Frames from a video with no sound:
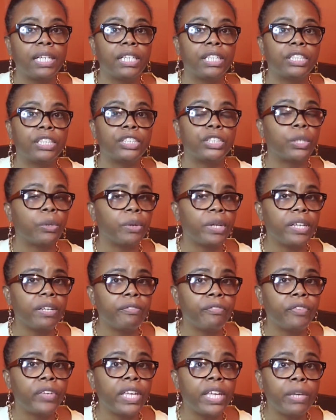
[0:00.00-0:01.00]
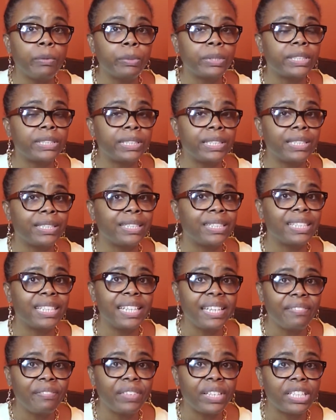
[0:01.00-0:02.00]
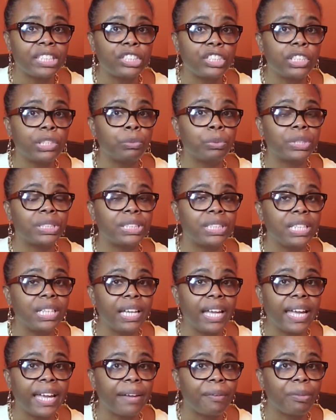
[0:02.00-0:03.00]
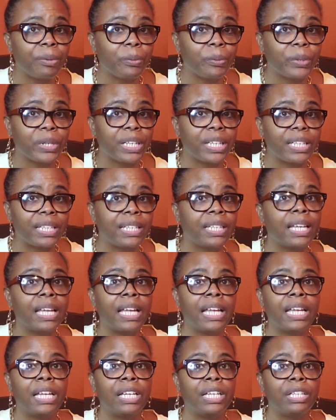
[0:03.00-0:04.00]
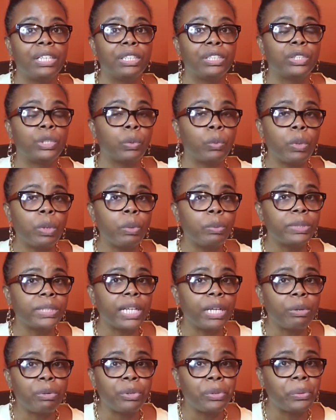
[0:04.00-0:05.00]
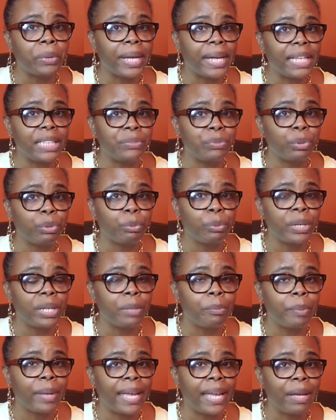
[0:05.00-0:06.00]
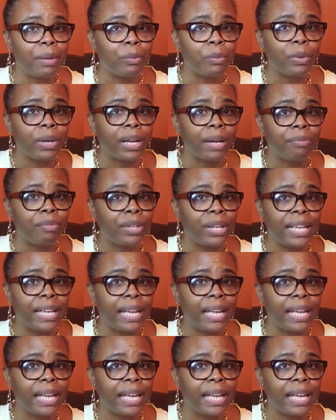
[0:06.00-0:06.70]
So if he was still living, she would still have the ring. So what was they going to do? Ask for the ring back after they